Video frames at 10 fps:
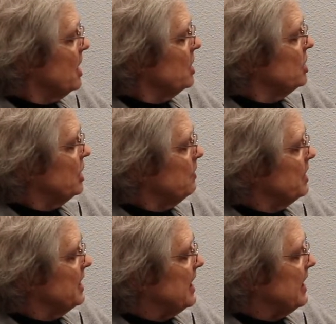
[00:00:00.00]
She
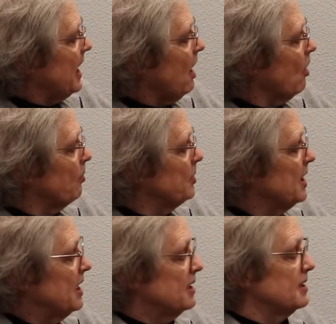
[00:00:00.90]
would need
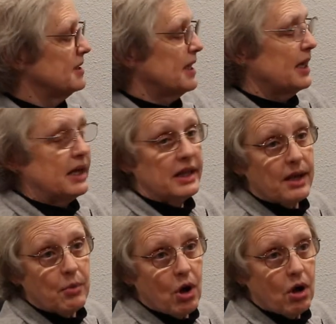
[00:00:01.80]
help setting
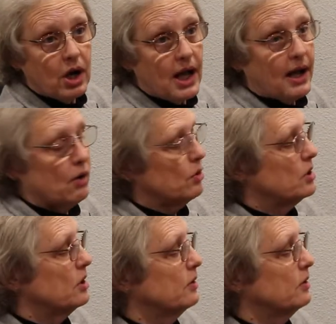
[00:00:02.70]
them all out.